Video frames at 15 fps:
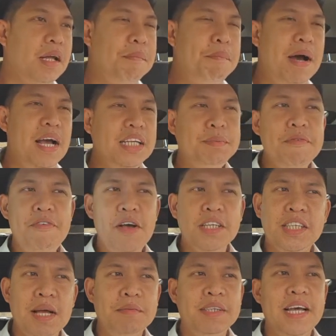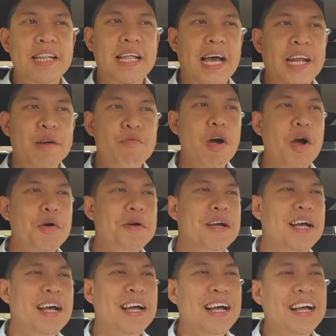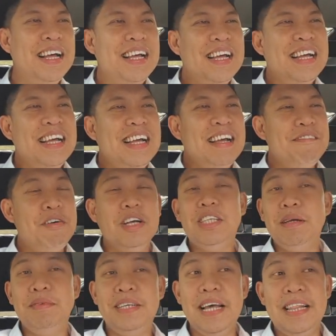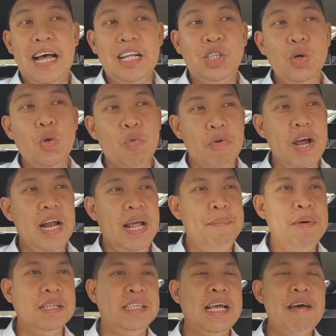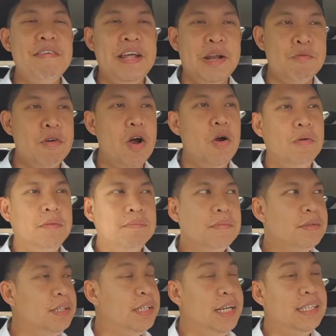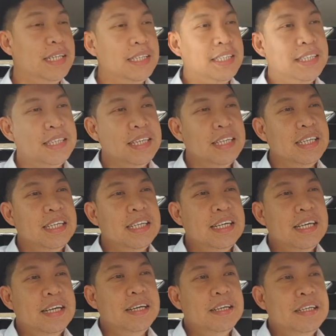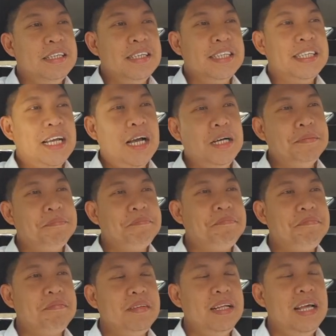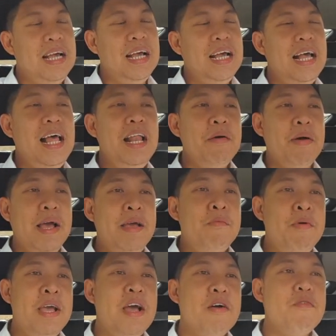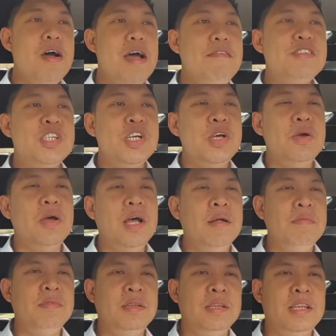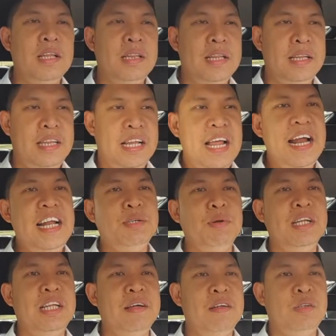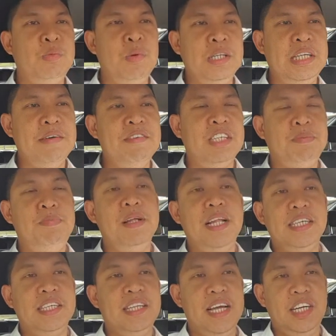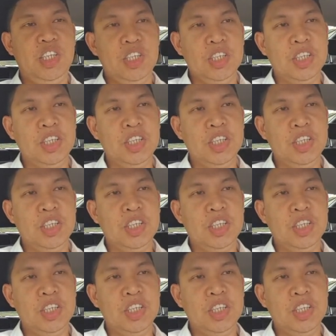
But it's my first time to get that in a row. First time to get that at all, really, but to get it in a row, Jesus. So anyway, we arrived to the ladies wanted to have a split destination.